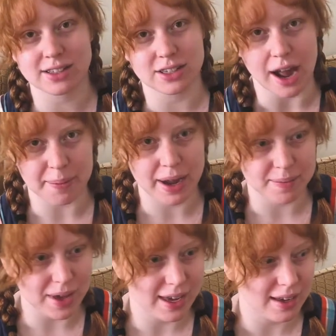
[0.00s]
stop. I'm
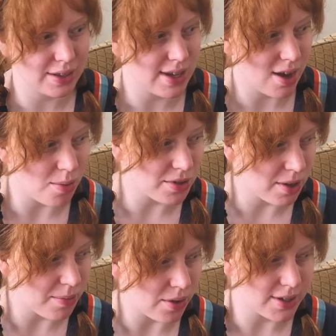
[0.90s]
like, it's like almost
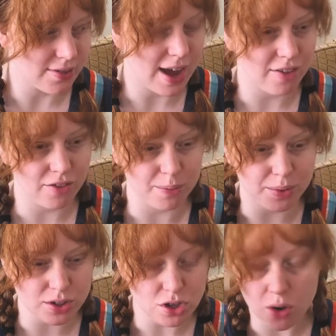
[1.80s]
compulsive. I have
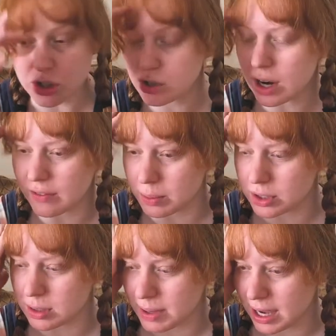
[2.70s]
books, oh shoot, I have a book
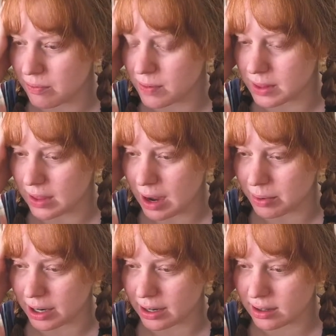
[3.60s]
to pick up from the
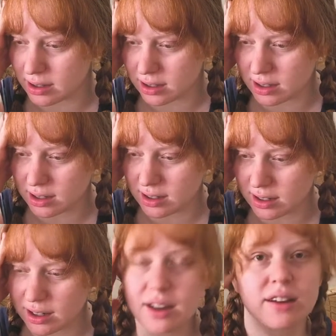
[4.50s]
library.
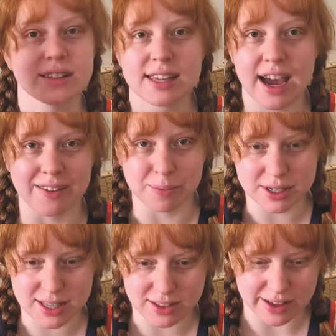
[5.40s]
See, I have
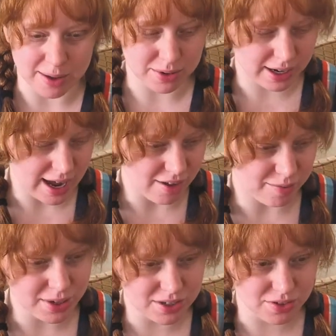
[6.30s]
books at the library, I have
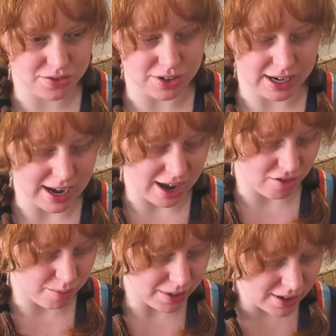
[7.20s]
books for free, I
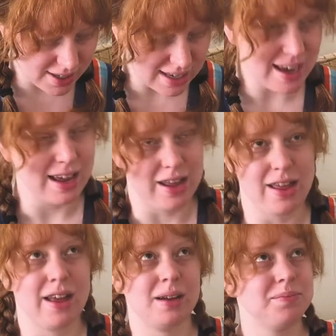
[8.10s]
have books
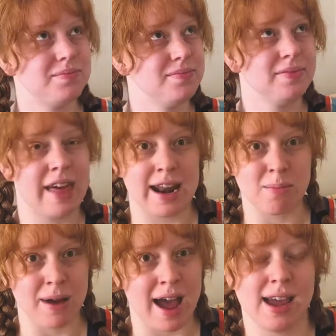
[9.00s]
that I'm
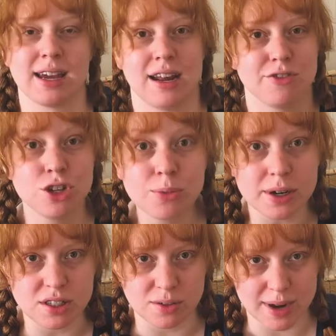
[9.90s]
buying, and I have 2
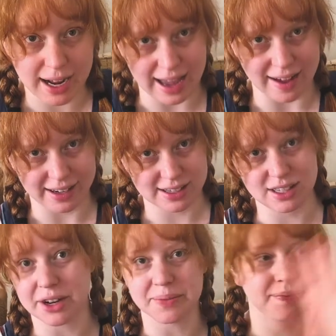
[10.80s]
books from NetGalley.
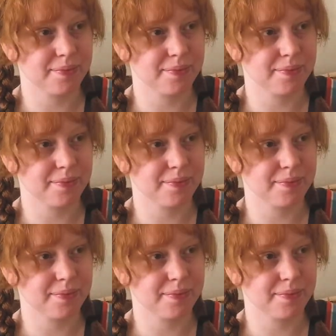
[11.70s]
So